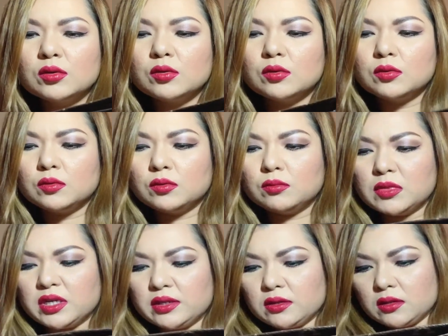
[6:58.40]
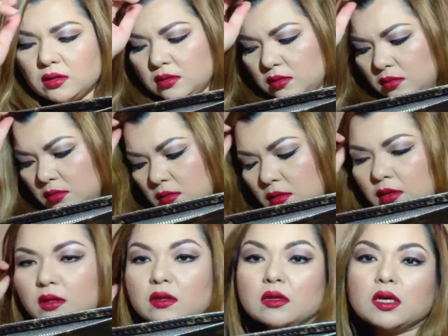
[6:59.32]
Oh my god, I
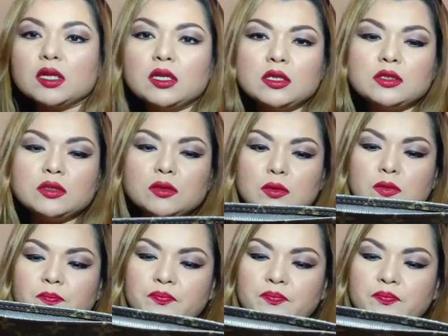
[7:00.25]
think I need to